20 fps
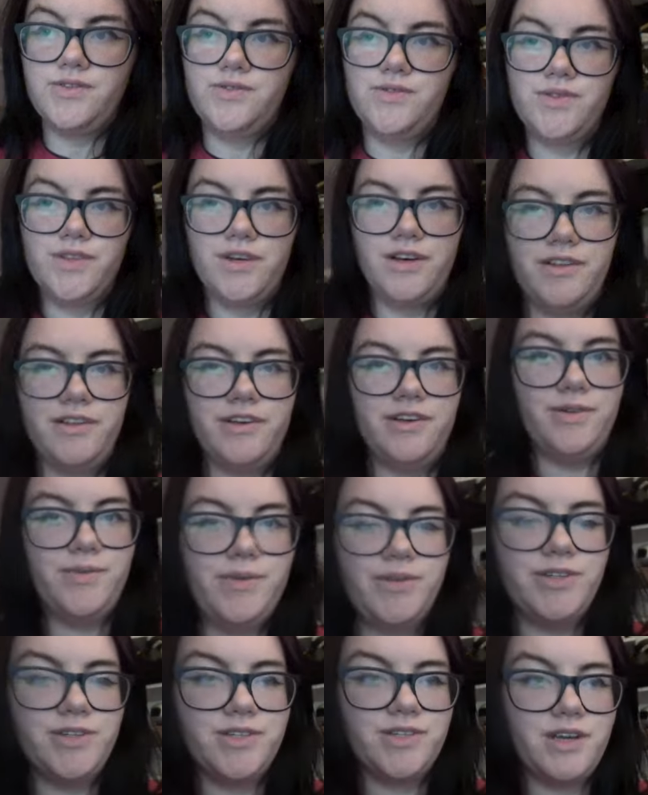you saw there
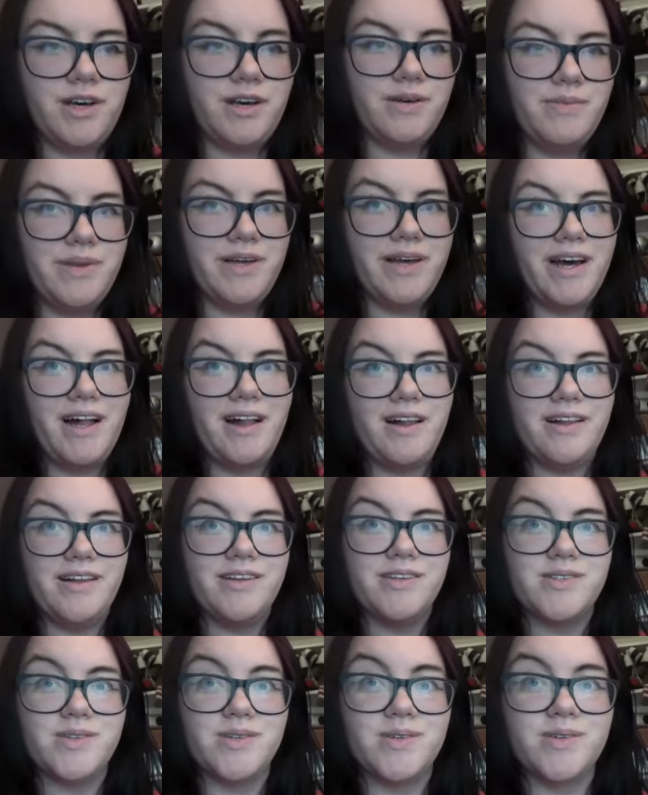we just caught the
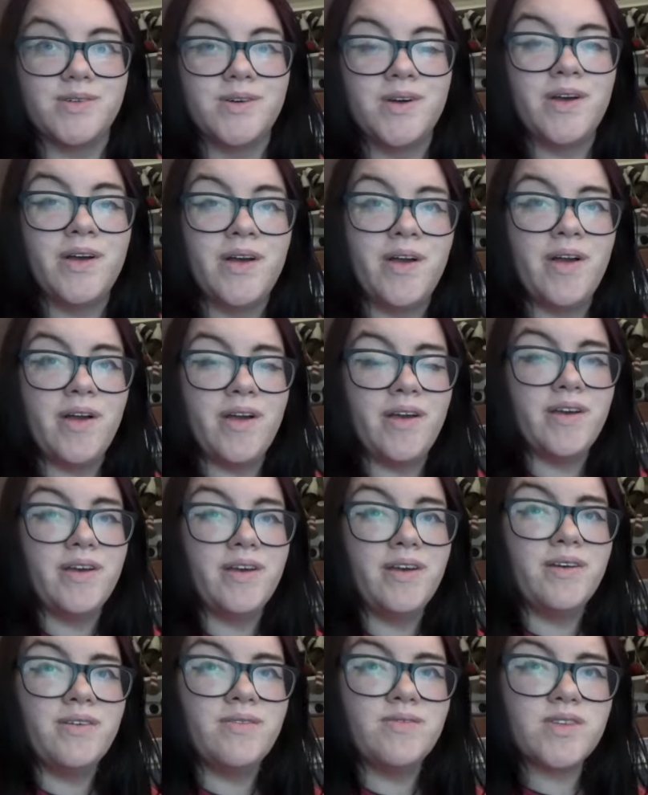algae so
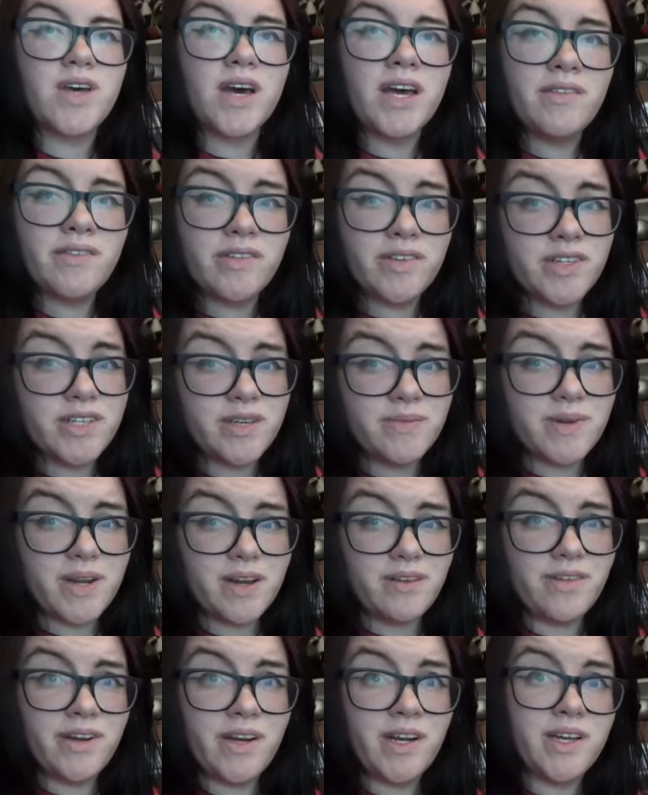it was kind of good day but
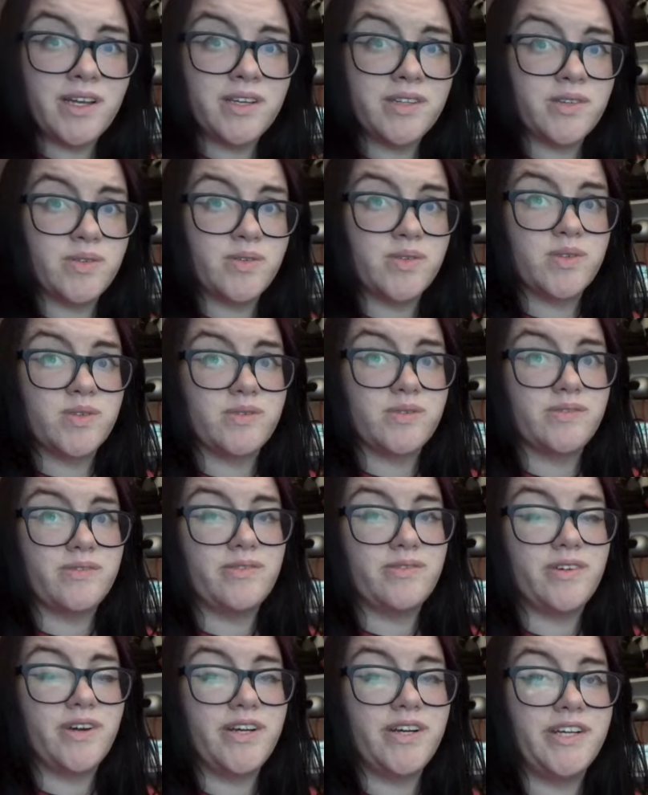not really so it's
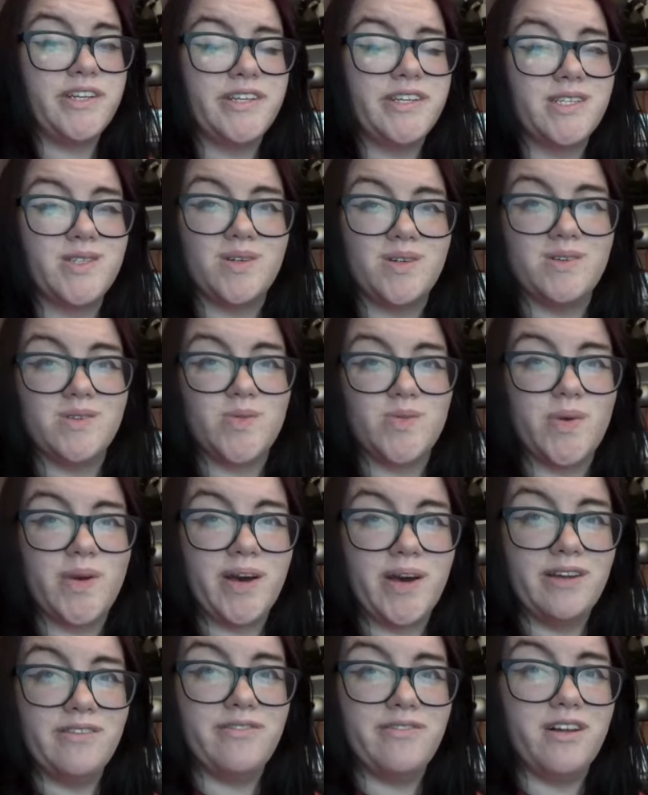Friday day toast so we
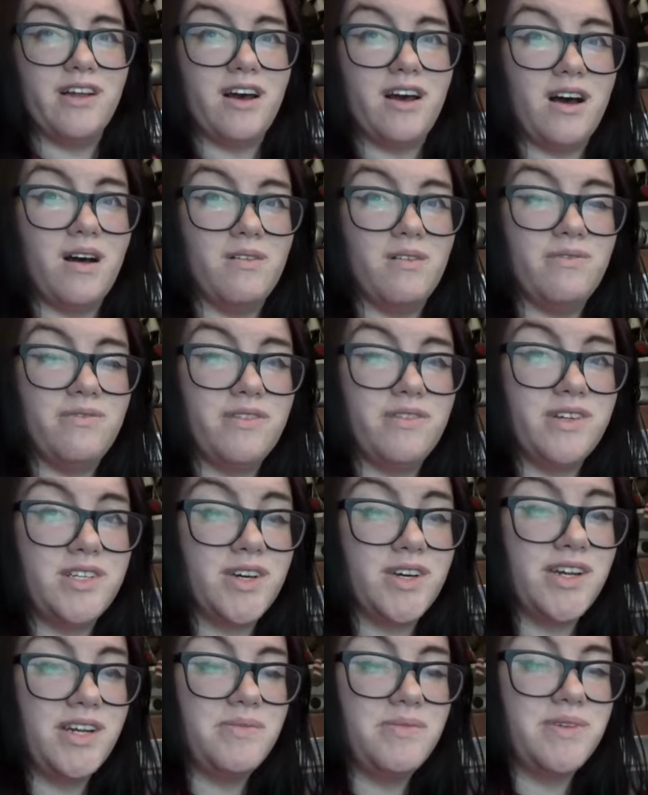kind of fell off a
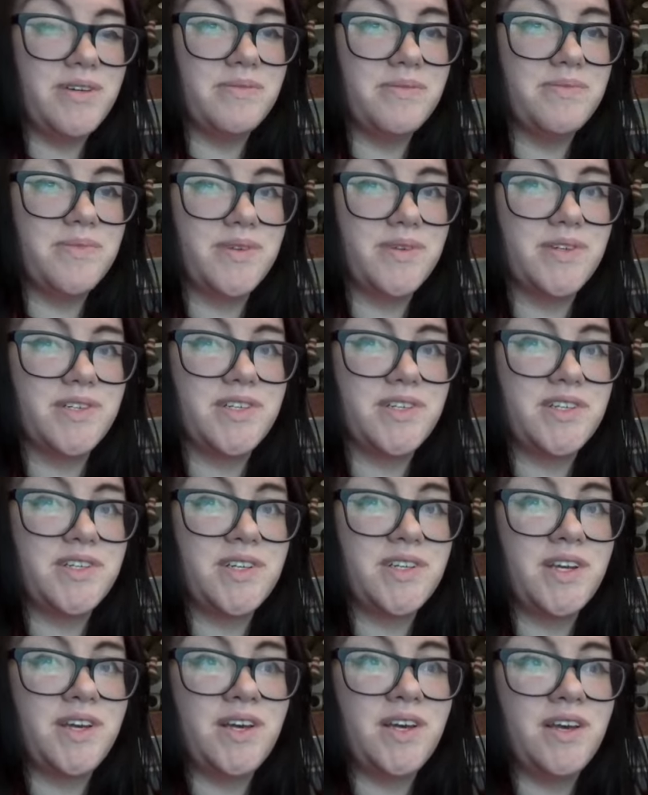tiny bit but it's
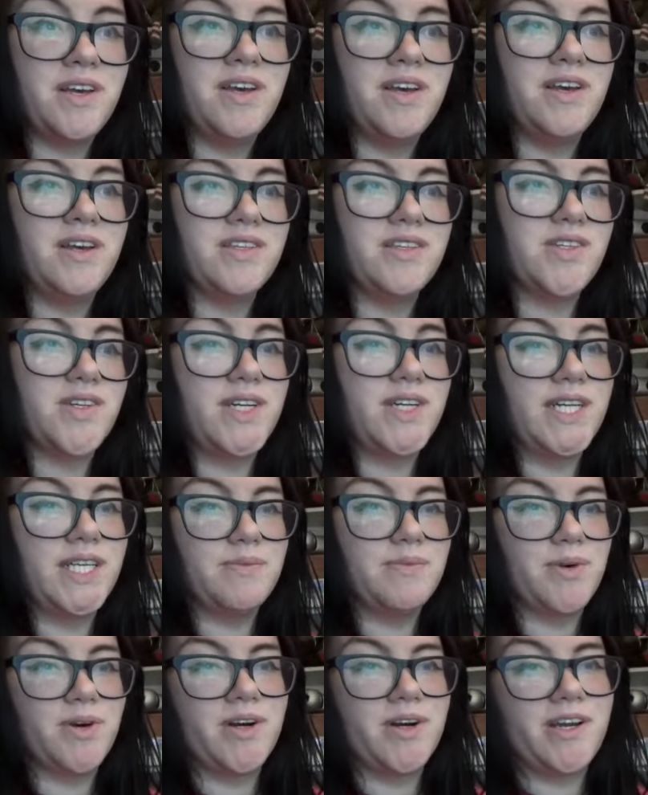early in
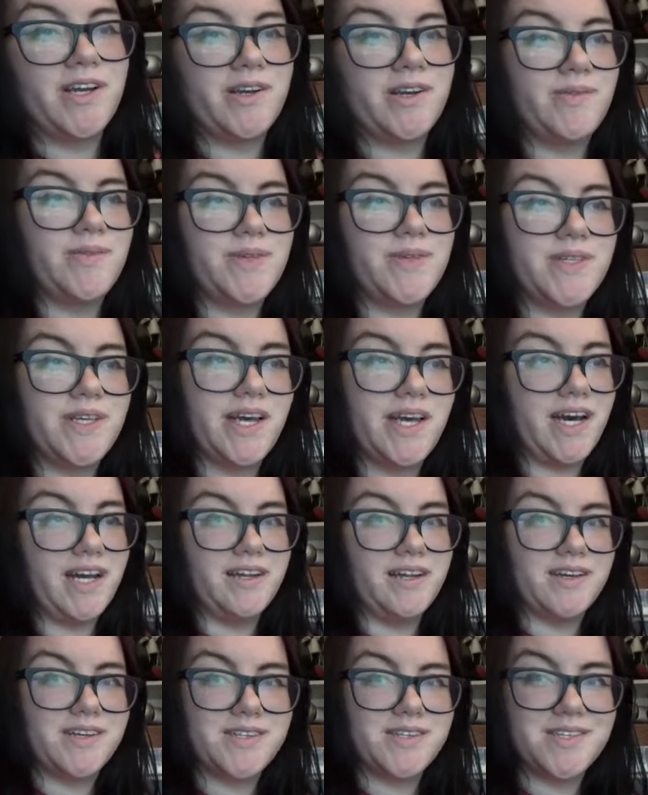the morning you can see
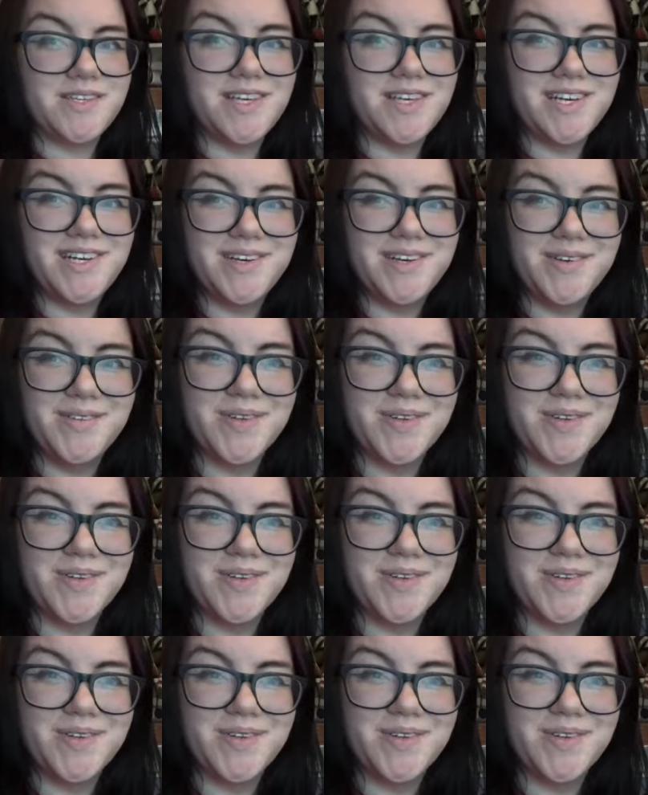Alex I'm